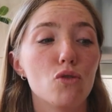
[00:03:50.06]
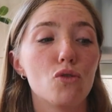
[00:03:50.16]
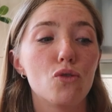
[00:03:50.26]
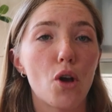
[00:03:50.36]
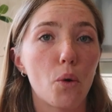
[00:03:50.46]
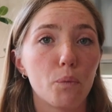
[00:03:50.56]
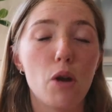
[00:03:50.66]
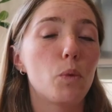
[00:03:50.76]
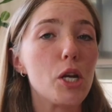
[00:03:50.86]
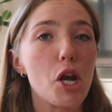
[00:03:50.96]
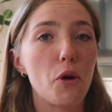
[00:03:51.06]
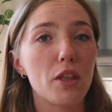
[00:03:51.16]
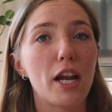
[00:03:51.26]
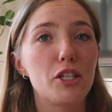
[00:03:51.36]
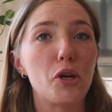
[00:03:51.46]
So, and we know
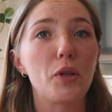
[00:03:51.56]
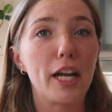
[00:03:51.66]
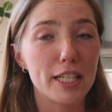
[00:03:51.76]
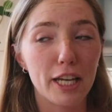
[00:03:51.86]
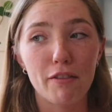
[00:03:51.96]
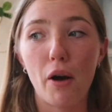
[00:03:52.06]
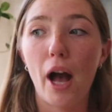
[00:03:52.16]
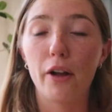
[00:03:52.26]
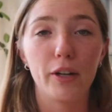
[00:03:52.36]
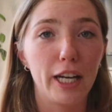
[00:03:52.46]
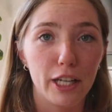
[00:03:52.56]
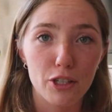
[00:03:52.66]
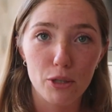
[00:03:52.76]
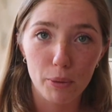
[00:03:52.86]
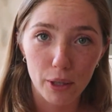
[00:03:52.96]
that I don't like to give out high
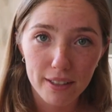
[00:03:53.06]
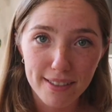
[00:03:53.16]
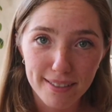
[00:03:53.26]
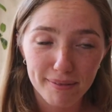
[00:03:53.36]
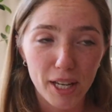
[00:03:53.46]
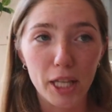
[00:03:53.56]
ratings to books